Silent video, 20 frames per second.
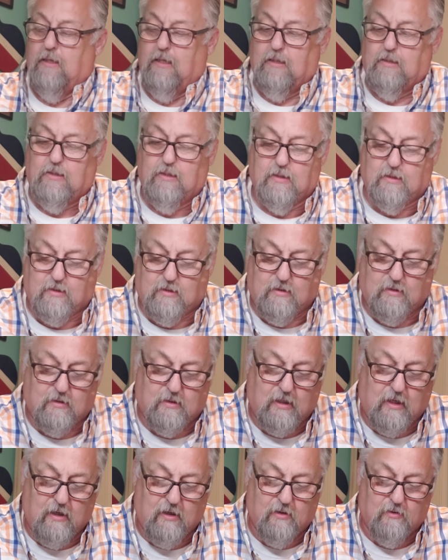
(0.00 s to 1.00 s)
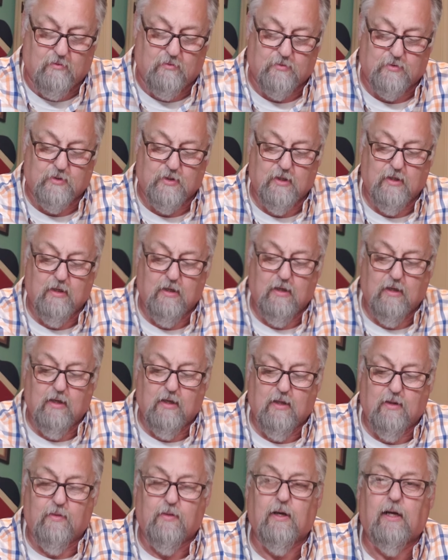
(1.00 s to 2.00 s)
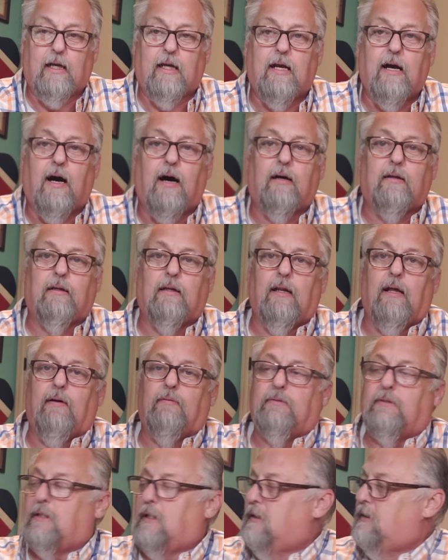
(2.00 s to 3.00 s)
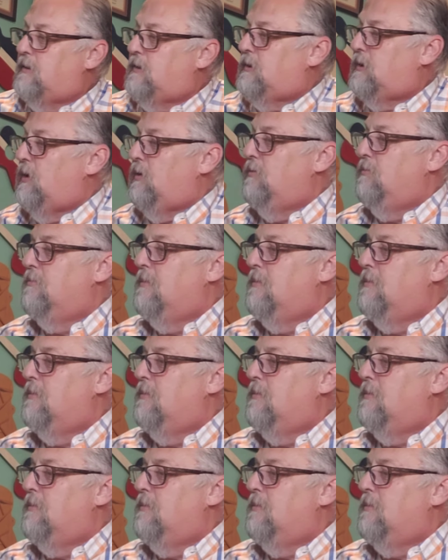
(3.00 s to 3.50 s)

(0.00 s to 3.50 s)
It, just tells that God loves us so